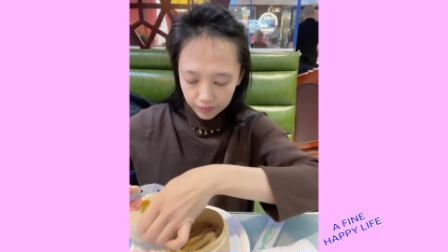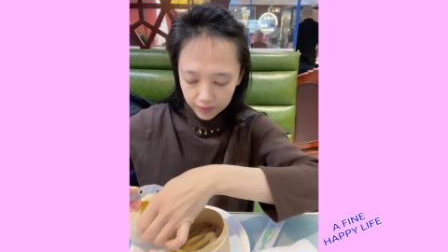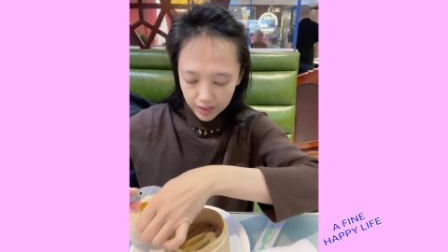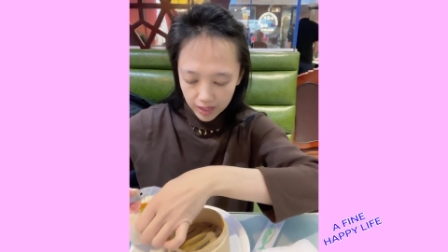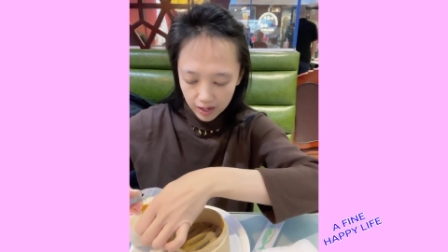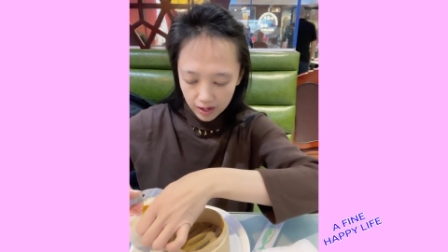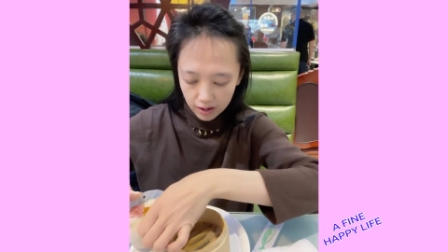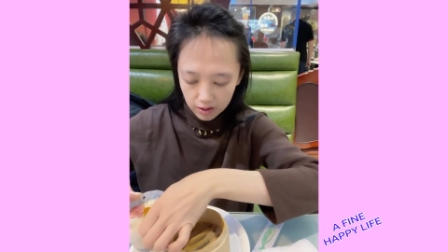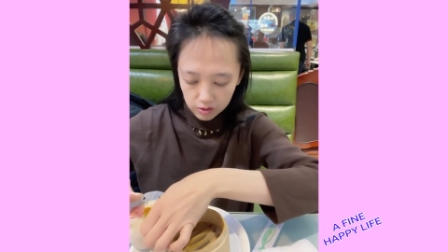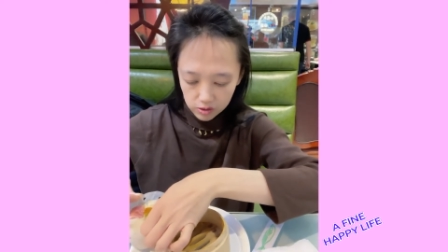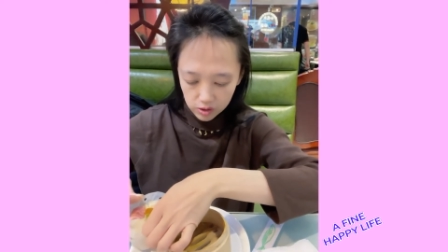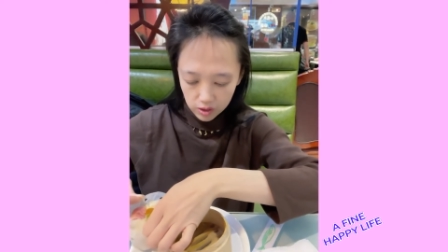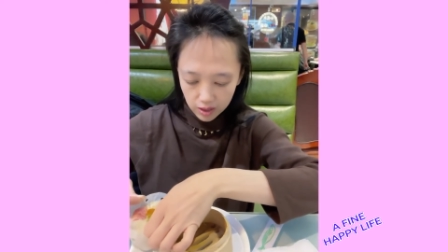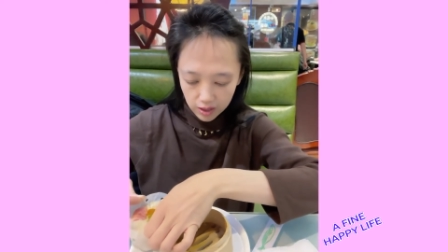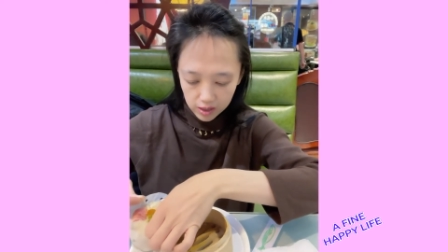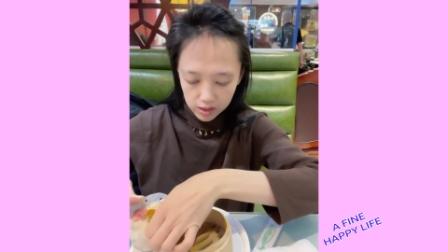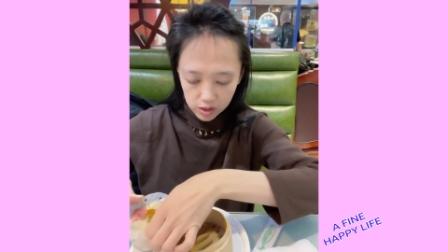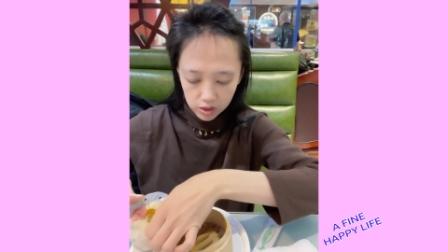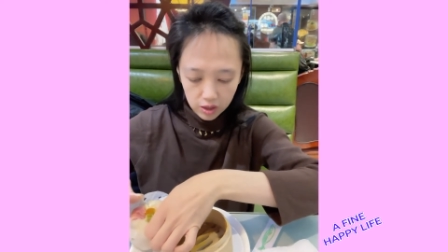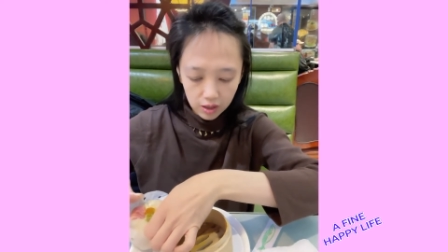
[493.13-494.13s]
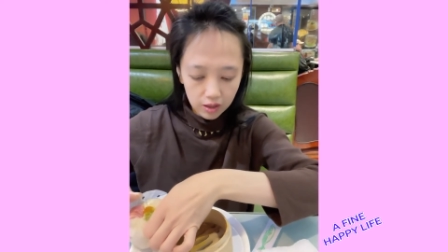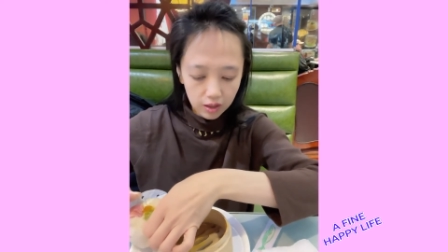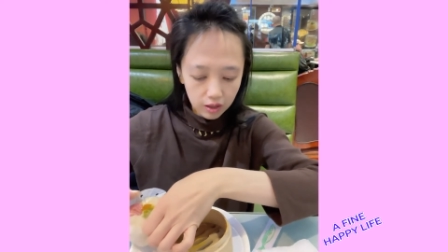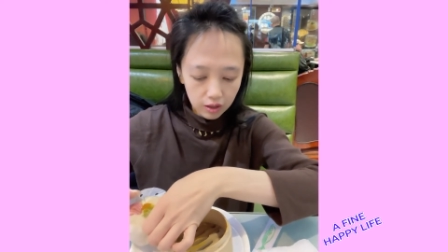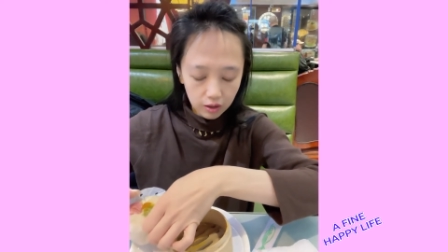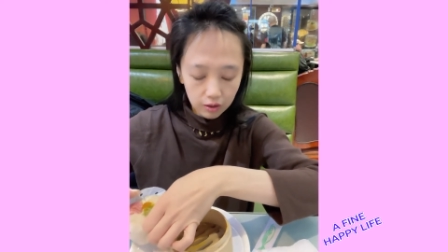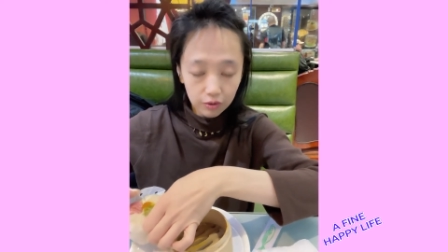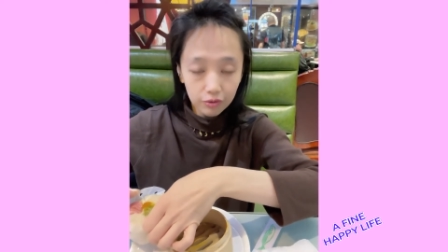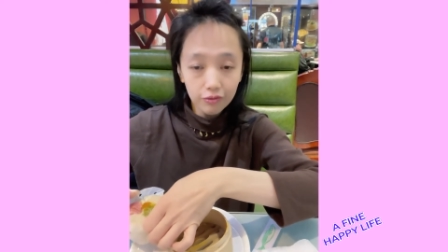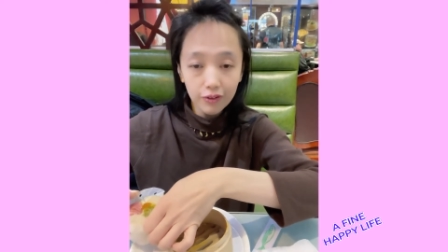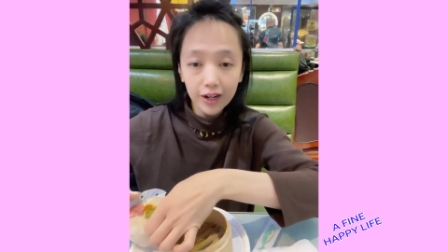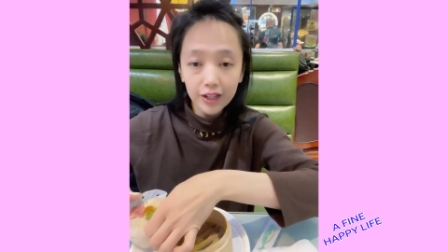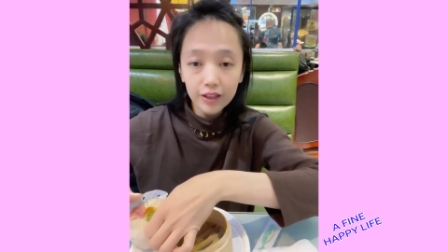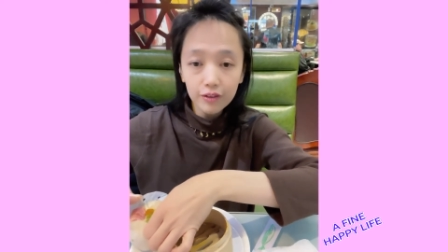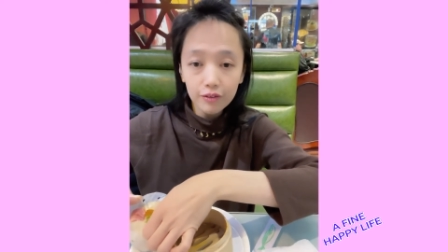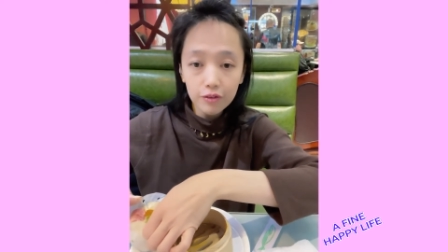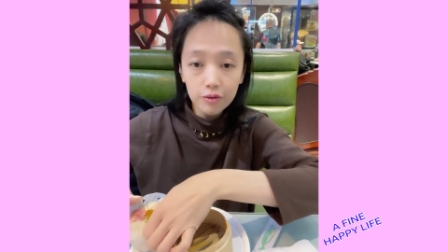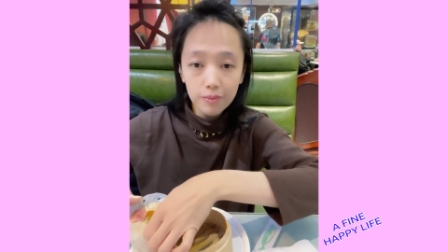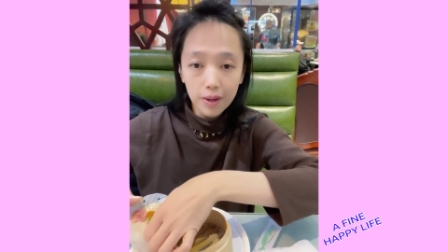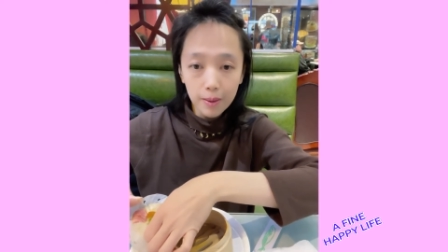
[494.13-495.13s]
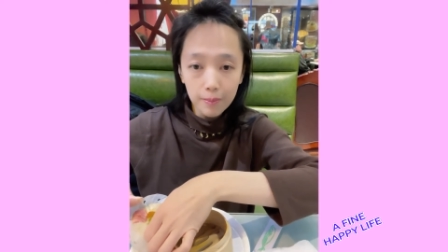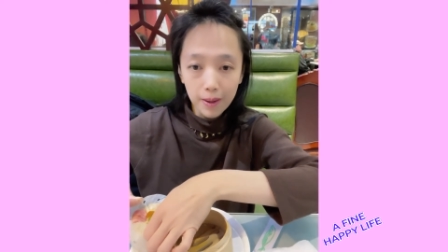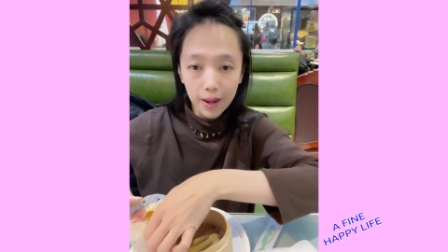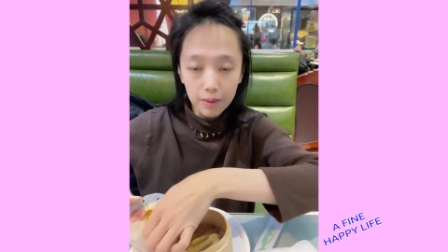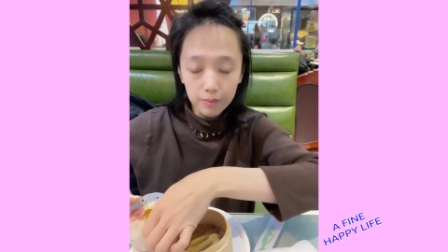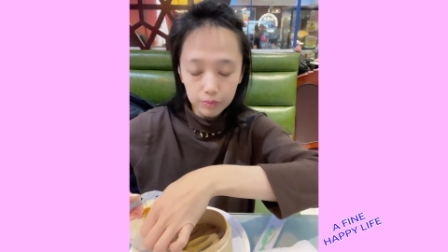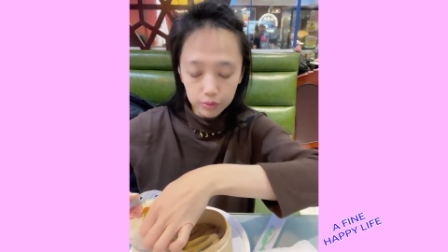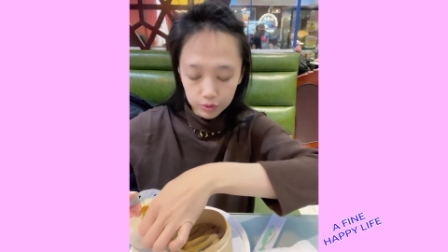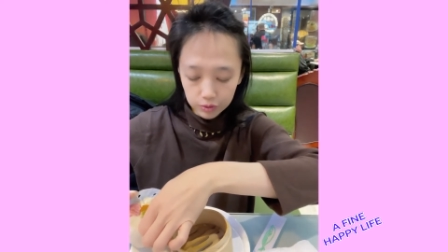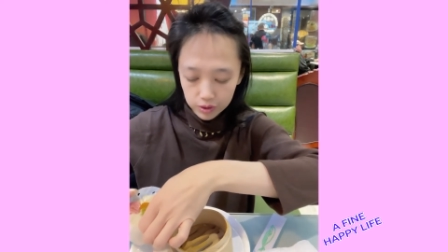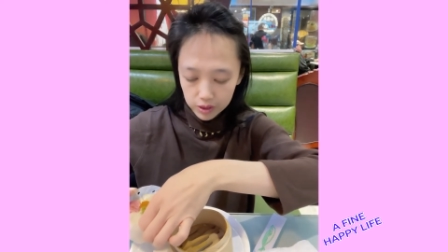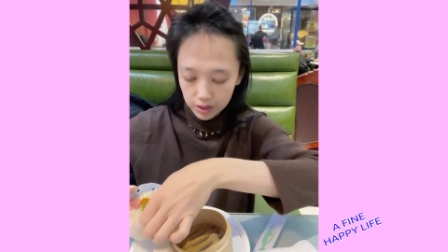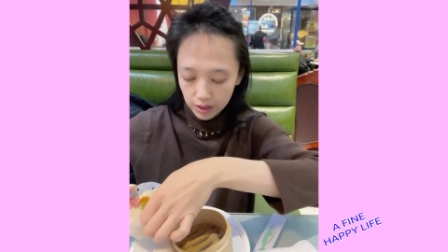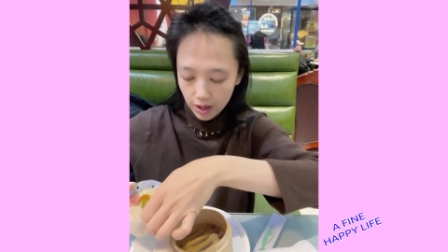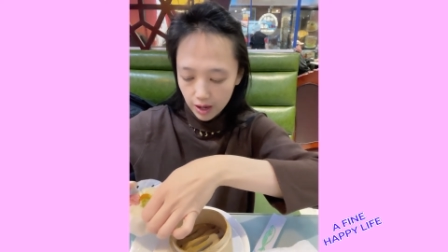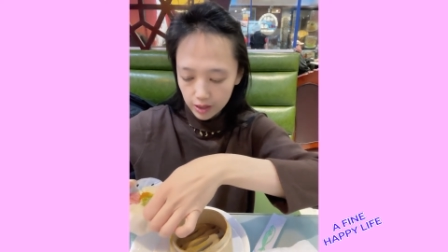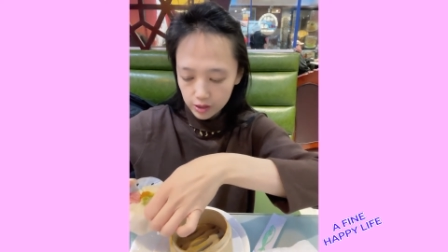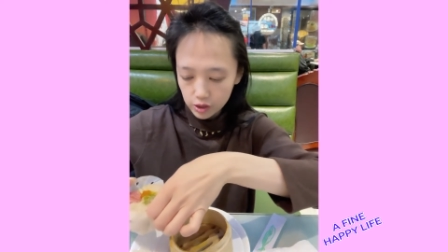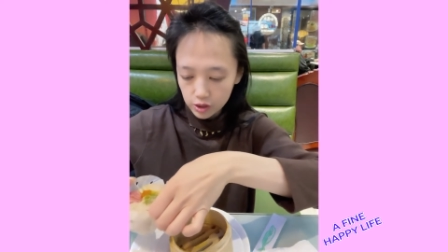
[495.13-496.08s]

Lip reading: it's gonna go right through my bamboo slot.